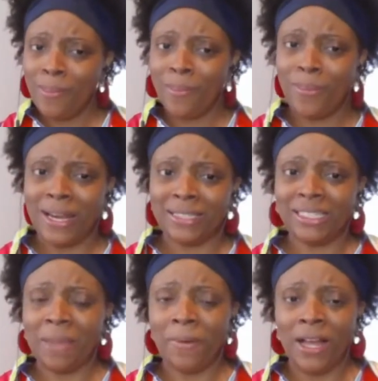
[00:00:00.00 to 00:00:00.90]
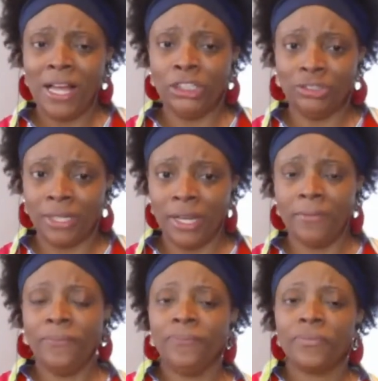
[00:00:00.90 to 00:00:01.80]
But let's keep it 100.
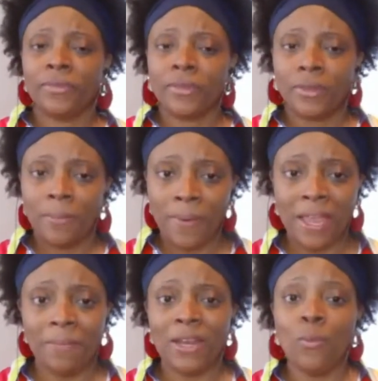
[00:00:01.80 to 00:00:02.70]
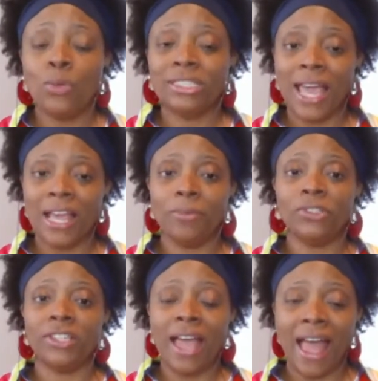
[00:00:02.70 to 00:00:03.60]
Pittman was able
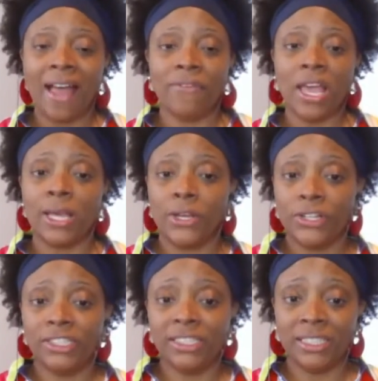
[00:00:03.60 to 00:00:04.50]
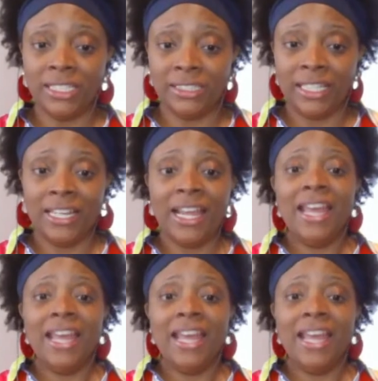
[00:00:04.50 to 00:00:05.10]
to have a good season